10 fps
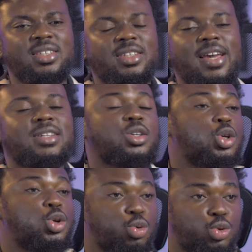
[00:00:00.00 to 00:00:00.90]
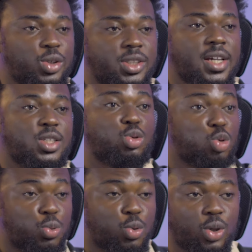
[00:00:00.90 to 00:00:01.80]
he, he has a huge
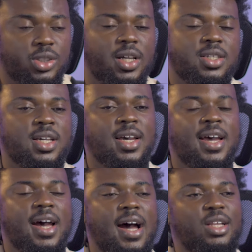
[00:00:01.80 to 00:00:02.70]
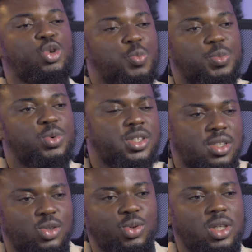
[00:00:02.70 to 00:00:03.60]
audience, global audience. And young people
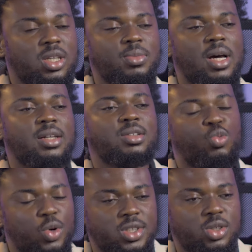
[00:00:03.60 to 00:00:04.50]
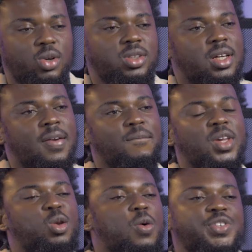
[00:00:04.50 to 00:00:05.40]
listen to him and watch his content.
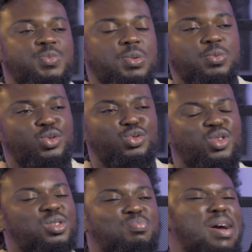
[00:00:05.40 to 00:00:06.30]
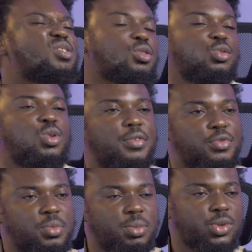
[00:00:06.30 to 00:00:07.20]
A lot of these people don't might not know
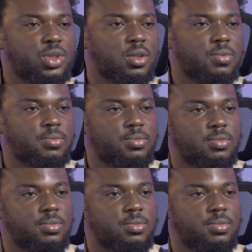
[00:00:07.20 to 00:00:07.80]
Afrobeat music.